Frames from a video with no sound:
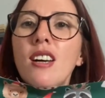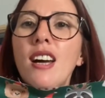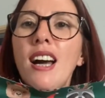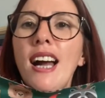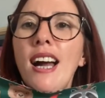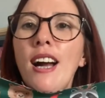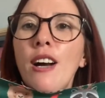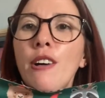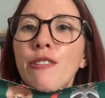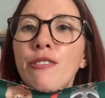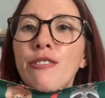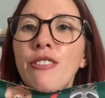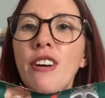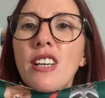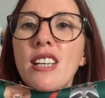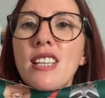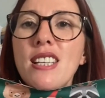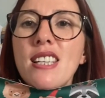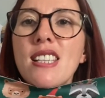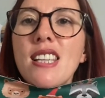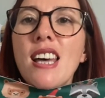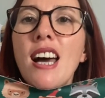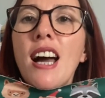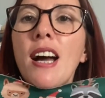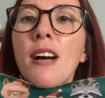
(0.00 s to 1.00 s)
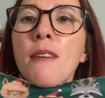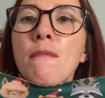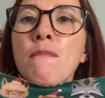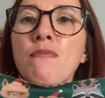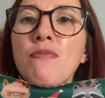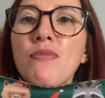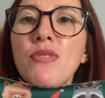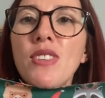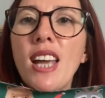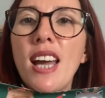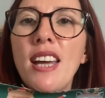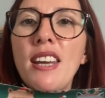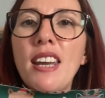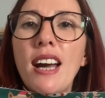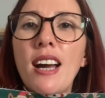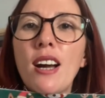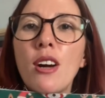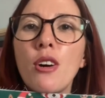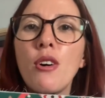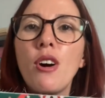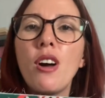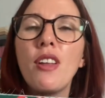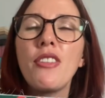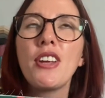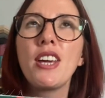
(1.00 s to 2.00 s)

How fun is that? Now,